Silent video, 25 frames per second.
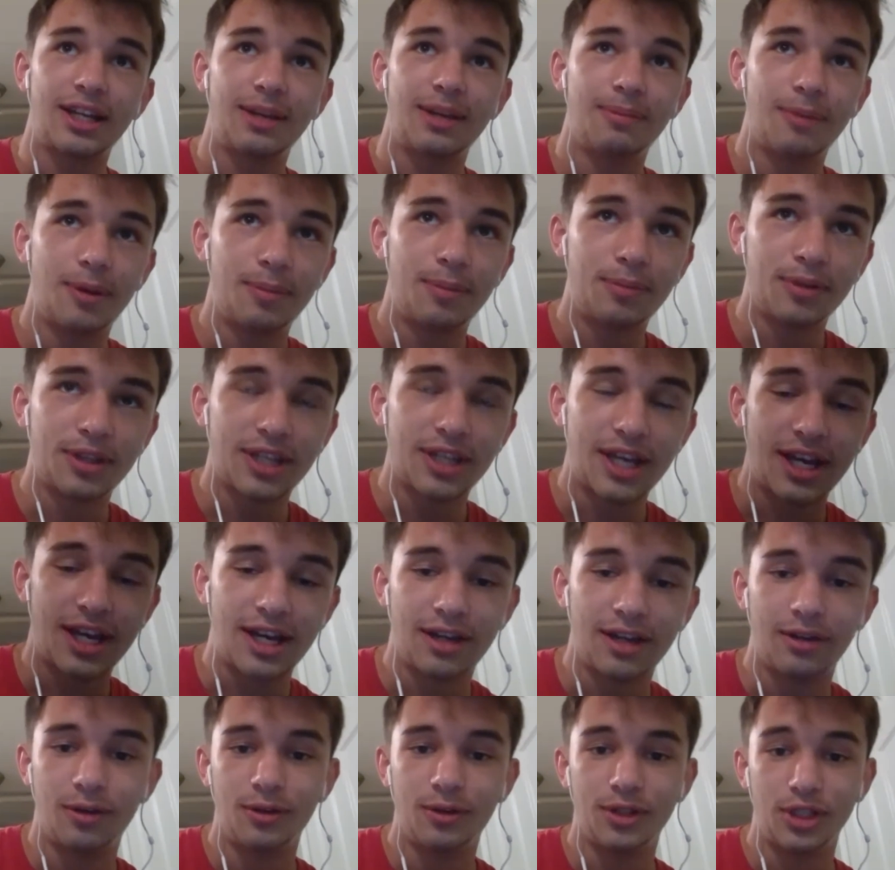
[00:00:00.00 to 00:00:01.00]
up with that
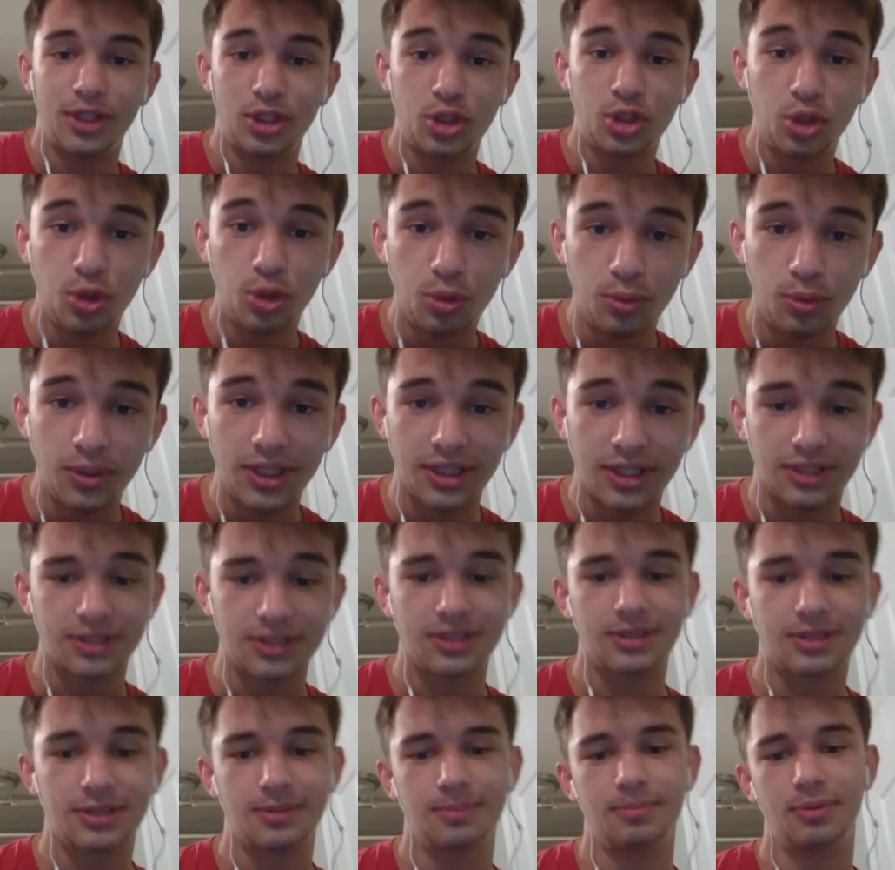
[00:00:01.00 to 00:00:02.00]
only 2
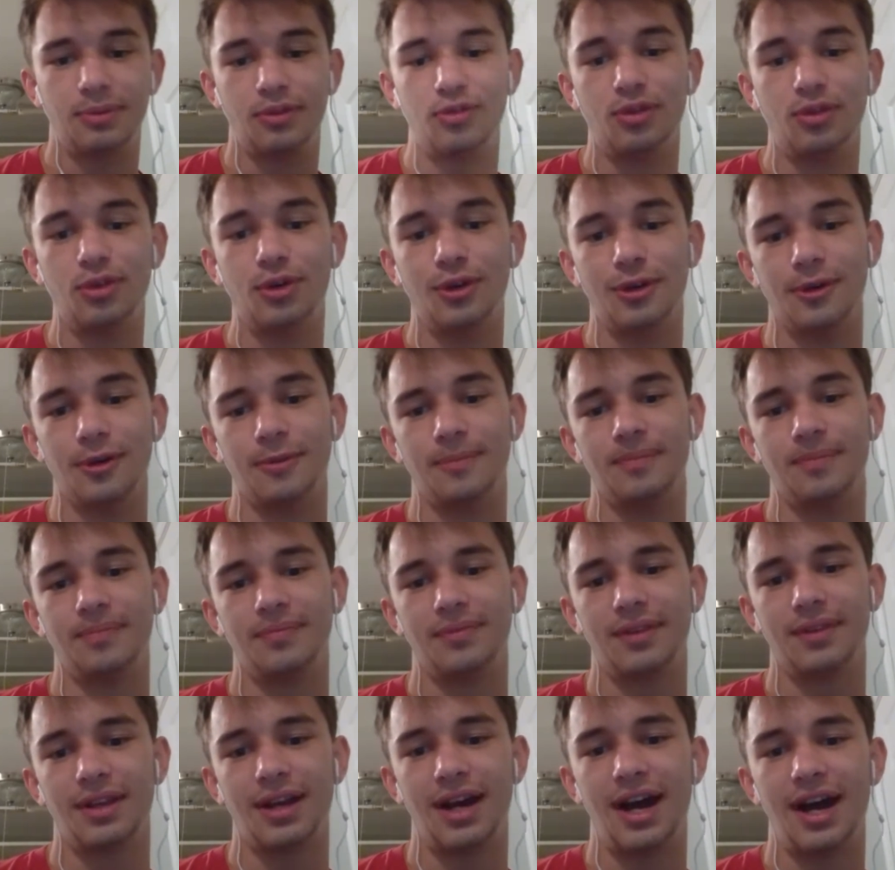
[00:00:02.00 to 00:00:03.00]
weeks before
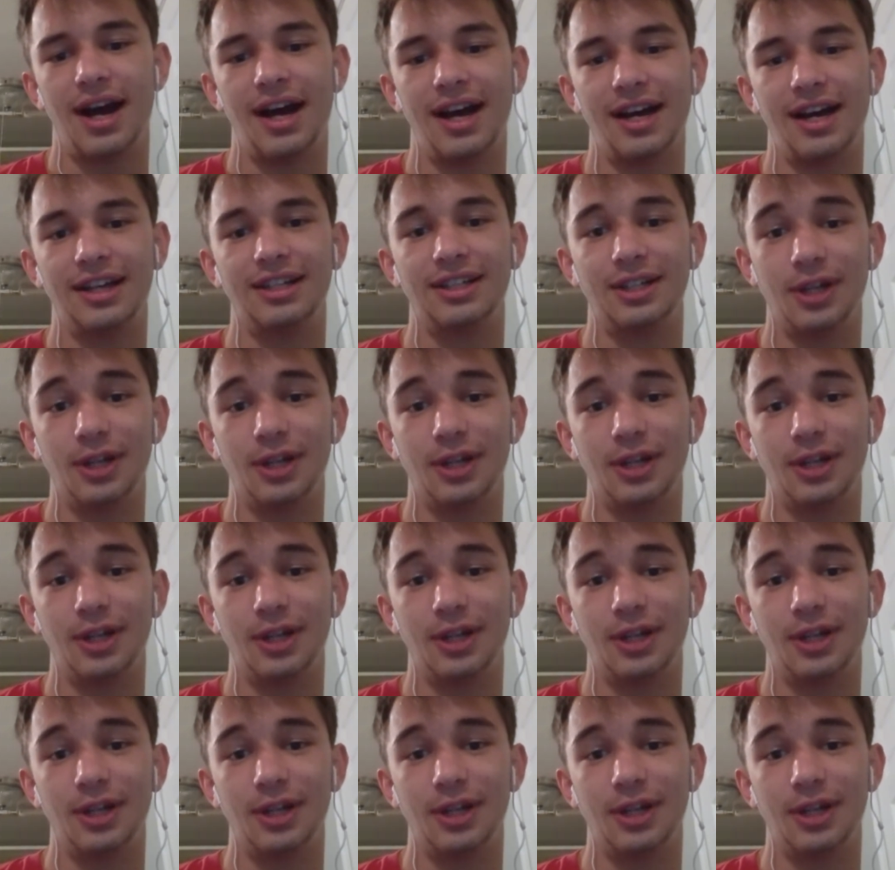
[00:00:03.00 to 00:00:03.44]
I had to go.